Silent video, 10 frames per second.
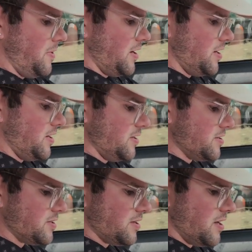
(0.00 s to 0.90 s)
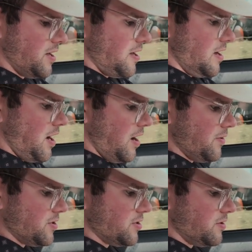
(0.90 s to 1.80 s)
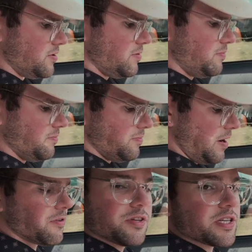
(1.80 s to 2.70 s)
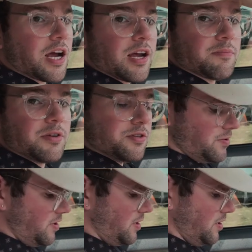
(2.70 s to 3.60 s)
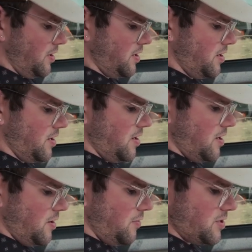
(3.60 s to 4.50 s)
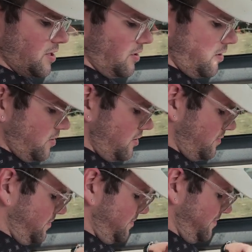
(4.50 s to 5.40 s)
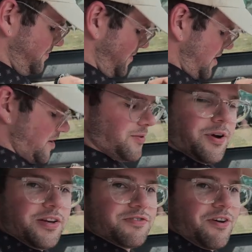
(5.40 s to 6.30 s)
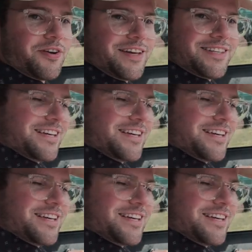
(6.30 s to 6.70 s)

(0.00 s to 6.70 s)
because I was, my first time doing, what is it called? Range focus?